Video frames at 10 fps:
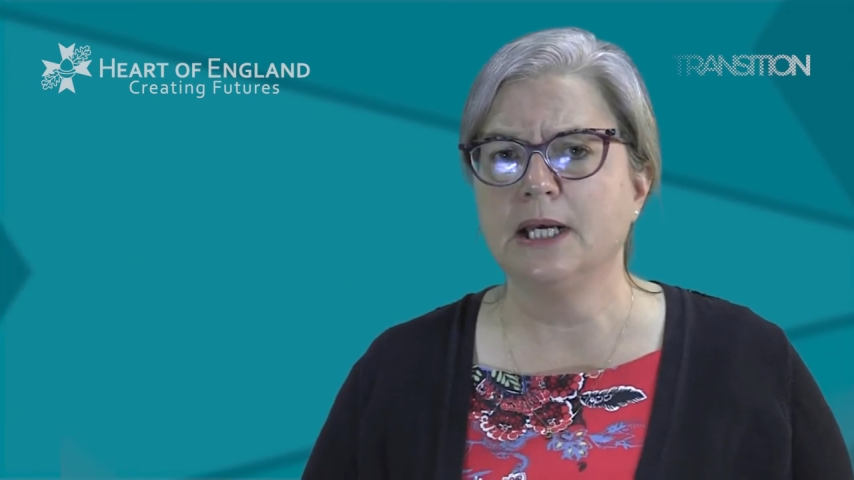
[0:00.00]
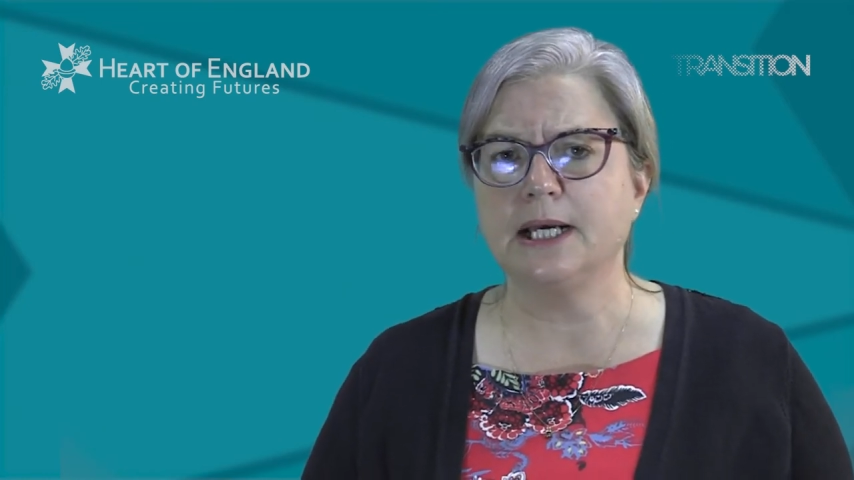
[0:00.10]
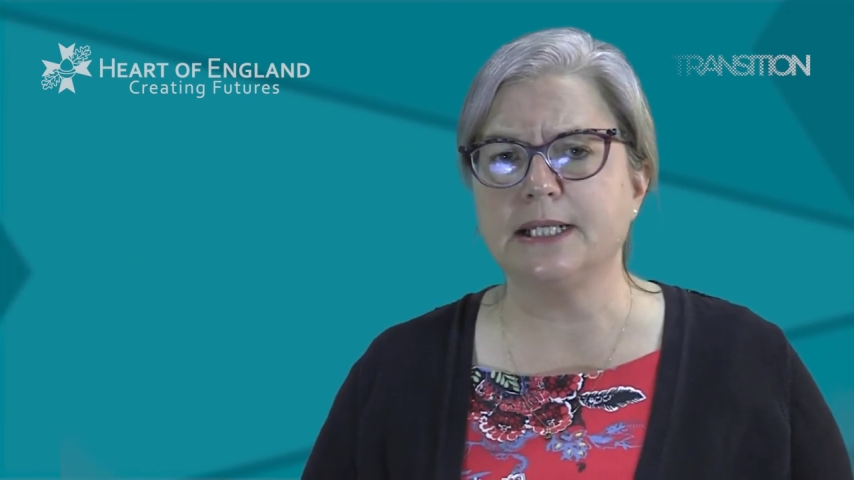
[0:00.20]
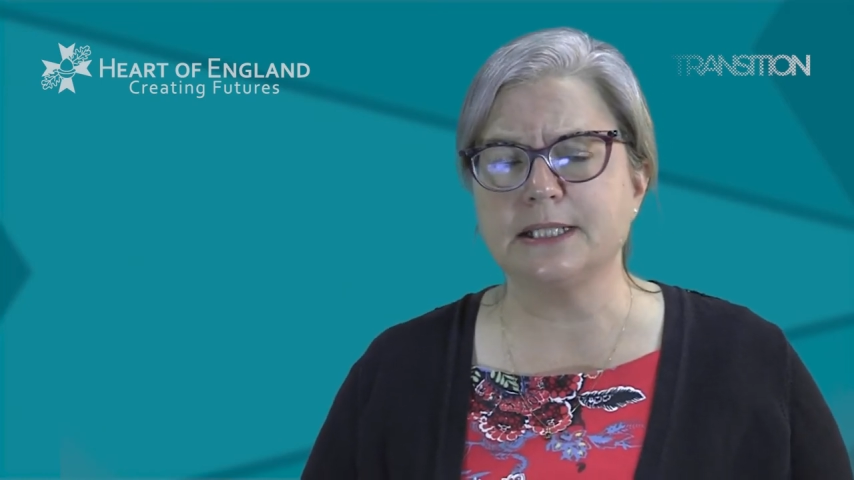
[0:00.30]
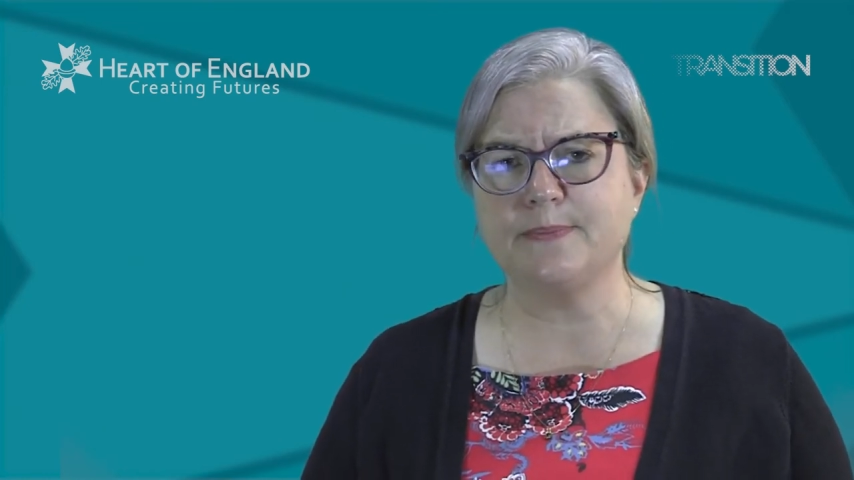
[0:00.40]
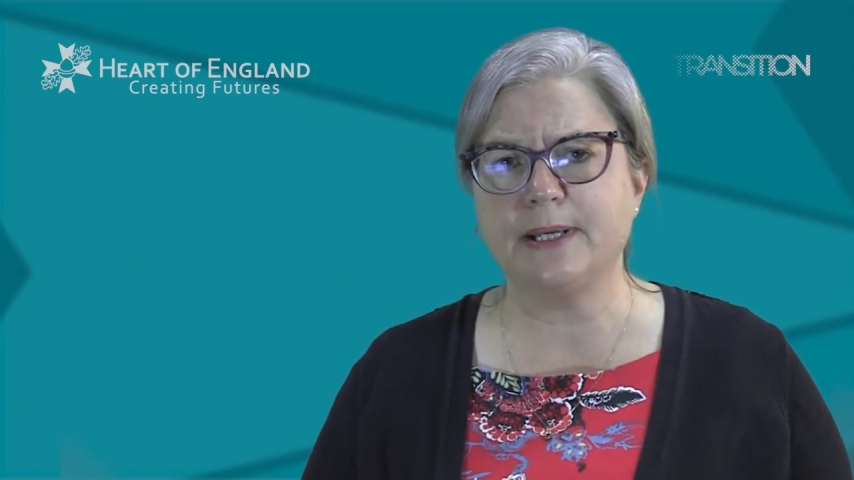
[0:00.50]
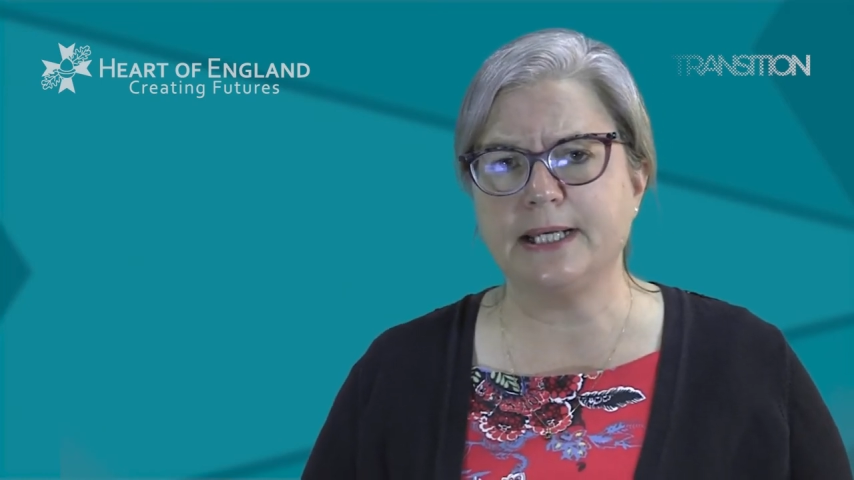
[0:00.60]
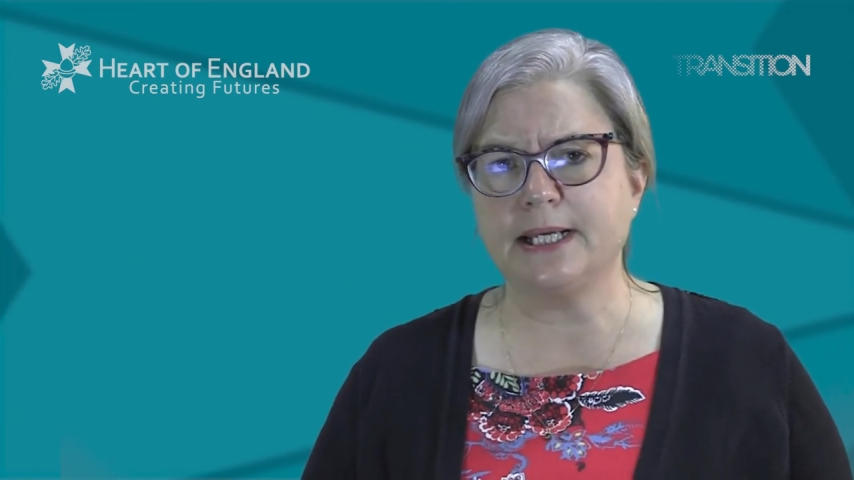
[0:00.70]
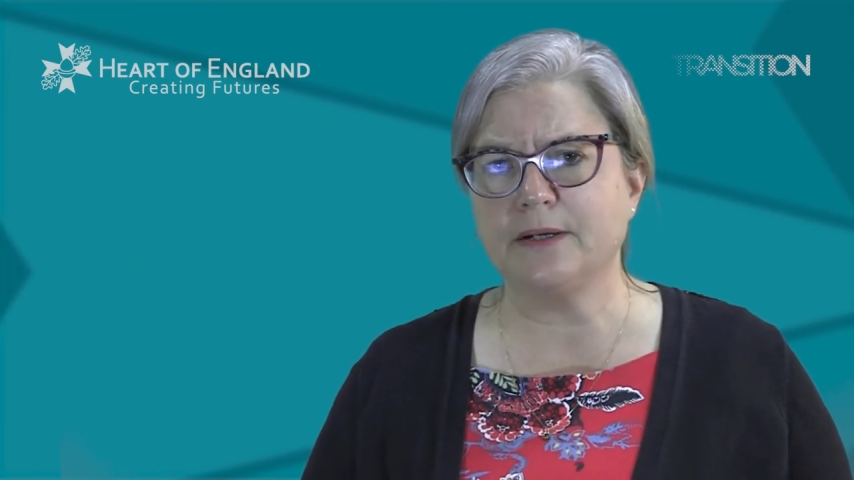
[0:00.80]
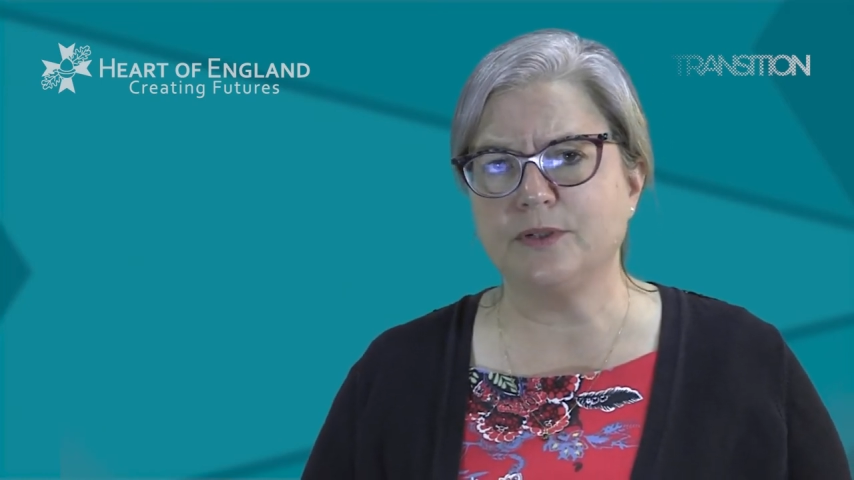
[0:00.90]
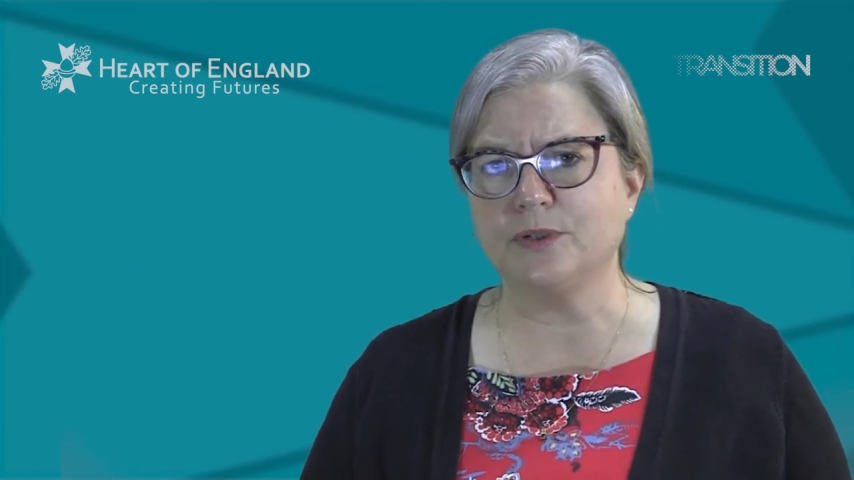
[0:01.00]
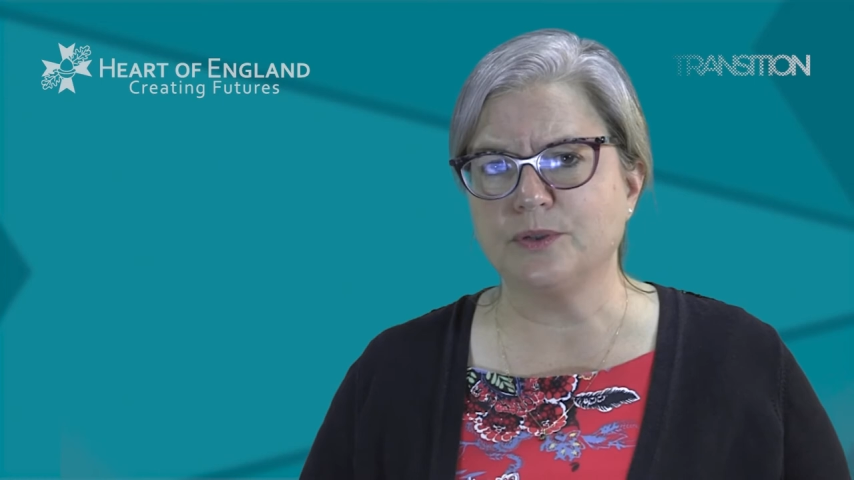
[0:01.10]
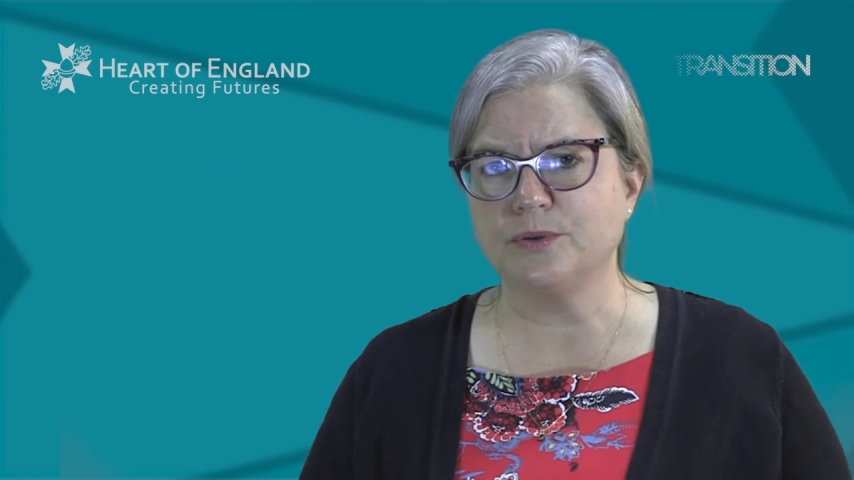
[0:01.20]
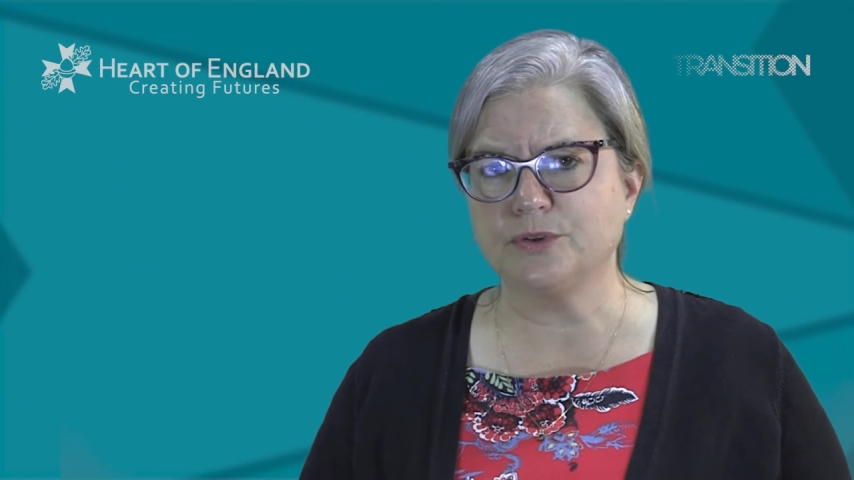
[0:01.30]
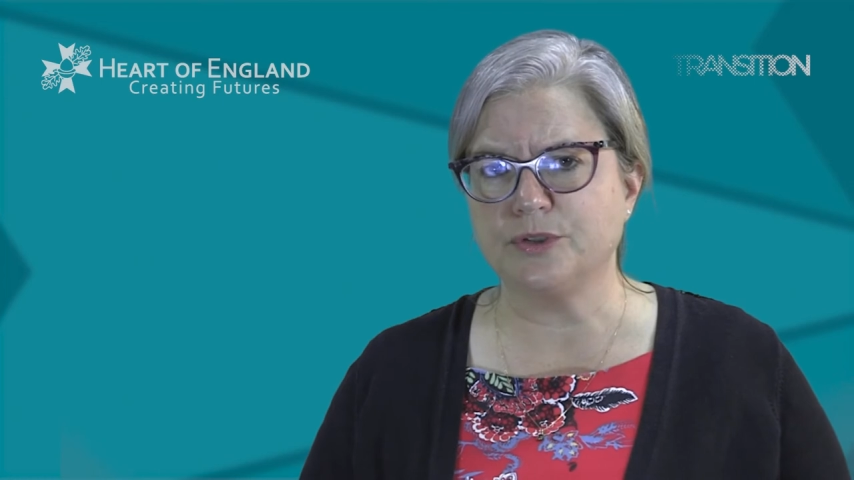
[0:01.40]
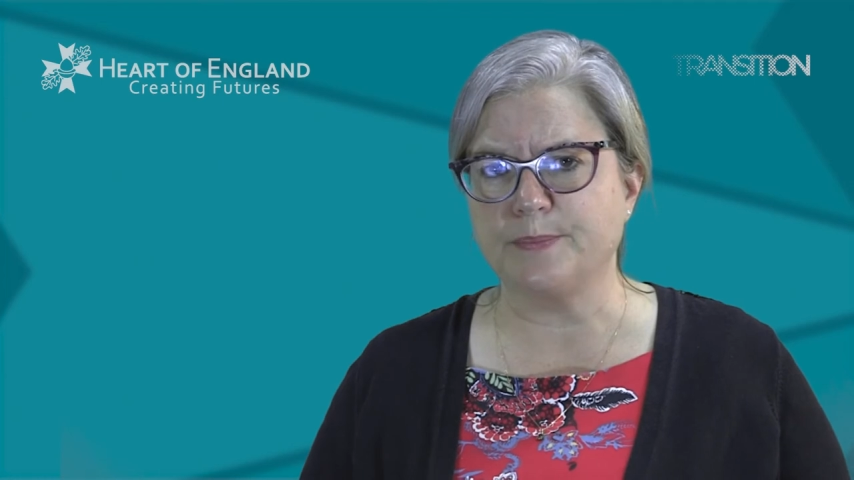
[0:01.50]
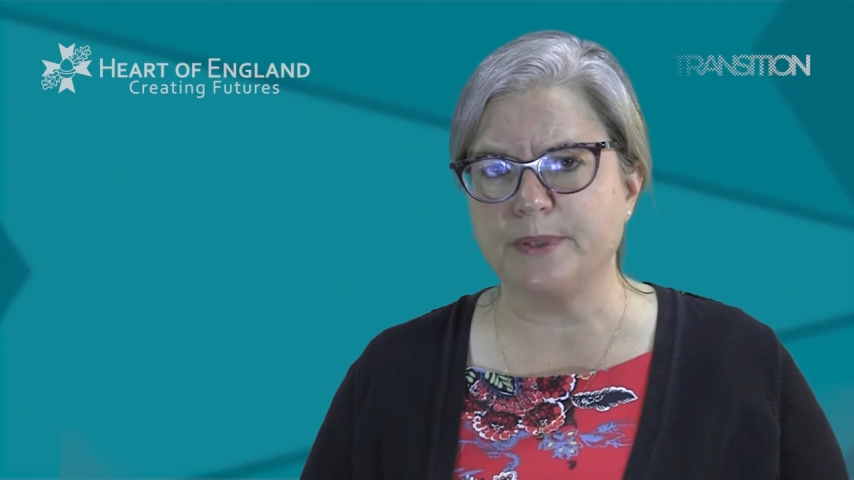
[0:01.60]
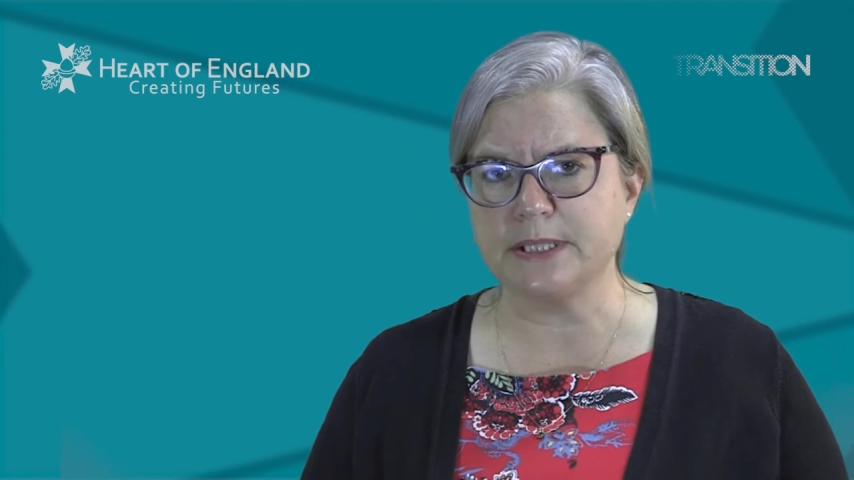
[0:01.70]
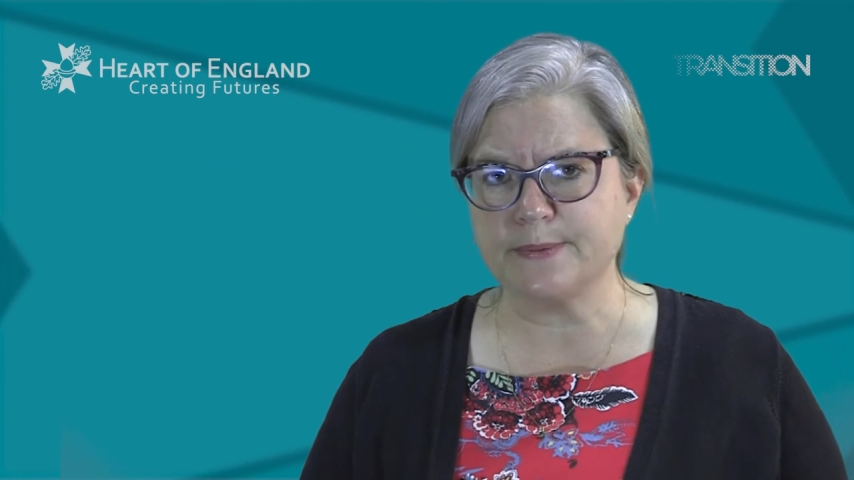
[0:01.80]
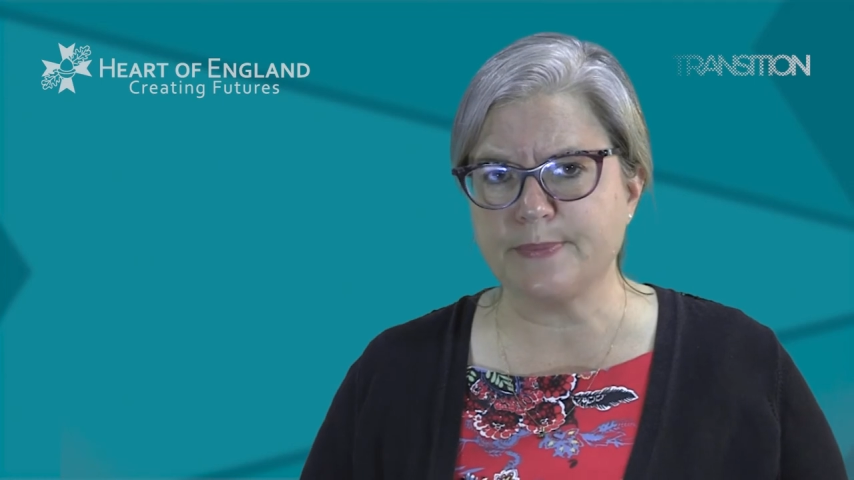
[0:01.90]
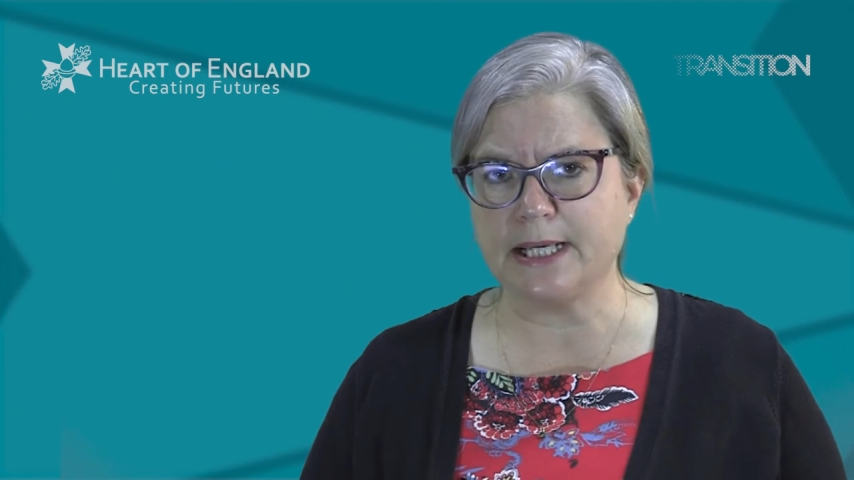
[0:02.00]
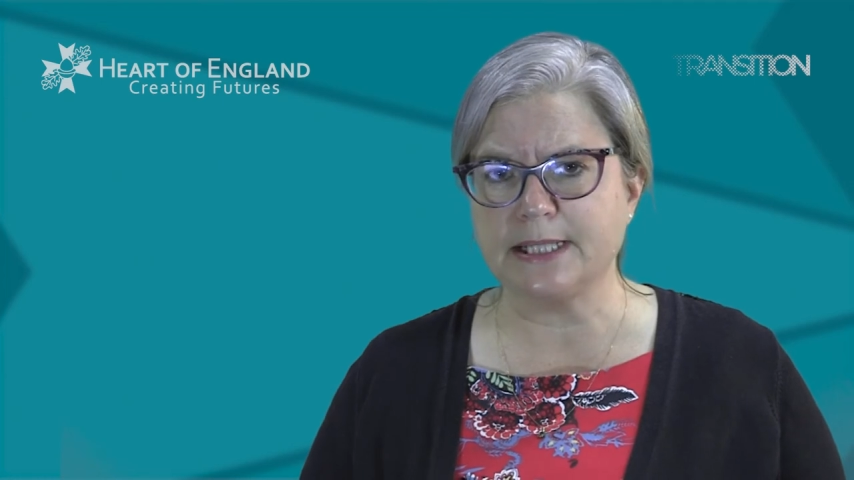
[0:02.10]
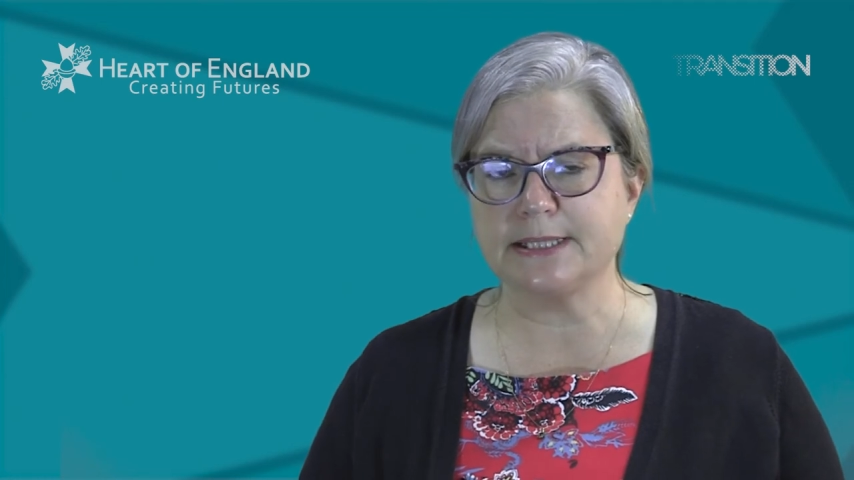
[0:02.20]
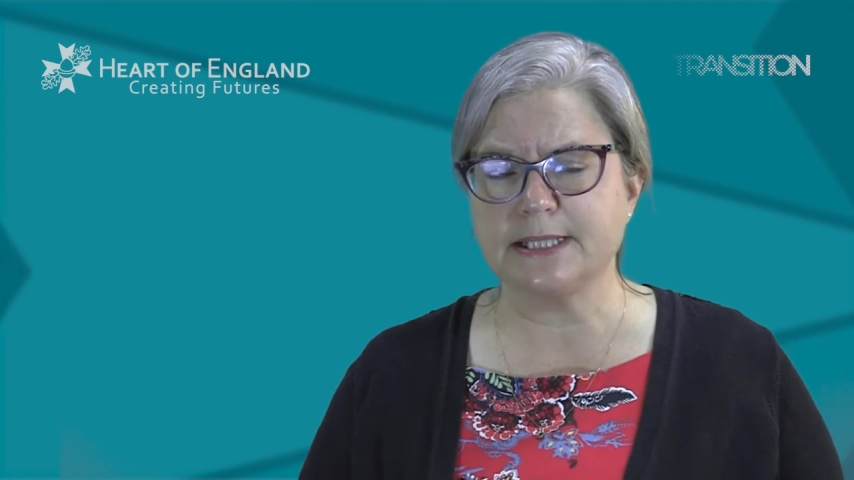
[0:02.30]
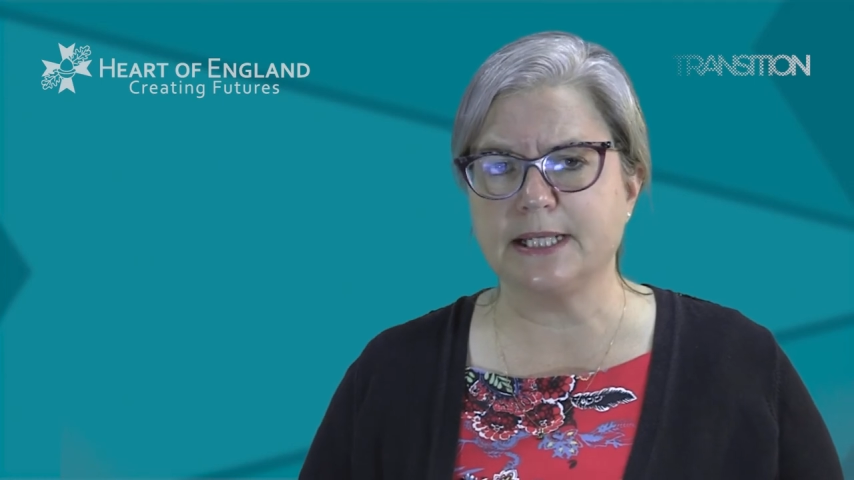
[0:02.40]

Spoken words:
and explain how you can order a bus pass